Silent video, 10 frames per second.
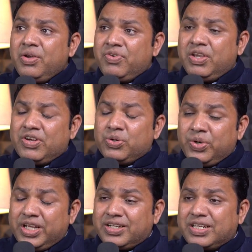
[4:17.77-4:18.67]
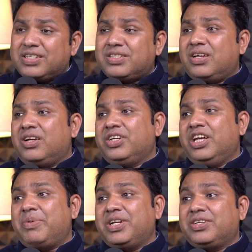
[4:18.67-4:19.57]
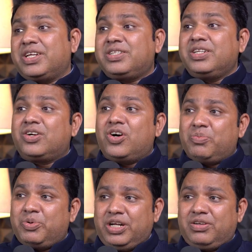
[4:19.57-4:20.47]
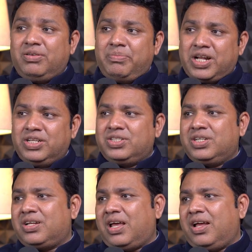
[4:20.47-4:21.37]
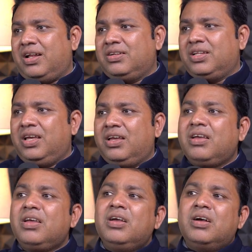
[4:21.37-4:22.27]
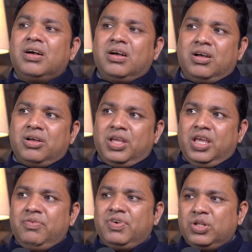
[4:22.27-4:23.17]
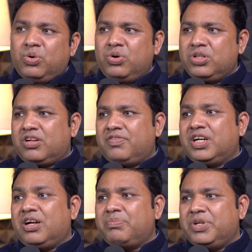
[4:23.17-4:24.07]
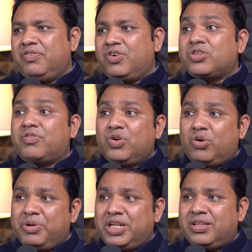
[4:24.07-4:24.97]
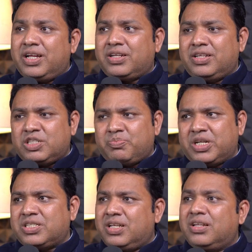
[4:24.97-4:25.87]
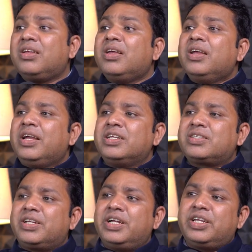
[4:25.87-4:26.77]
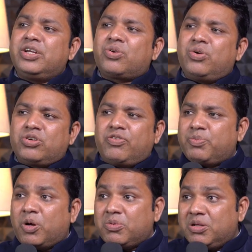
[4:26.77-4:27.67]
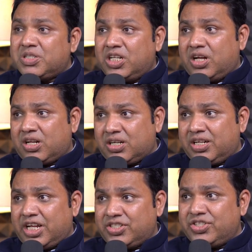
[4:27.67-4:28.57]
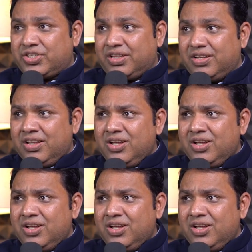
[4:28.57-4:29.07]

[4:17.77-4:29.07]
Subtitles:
We were doing a test, DMIT test in a corporate. The manager and even the owner of the company was of the opinion that this person is creating a lot of problems in our organization.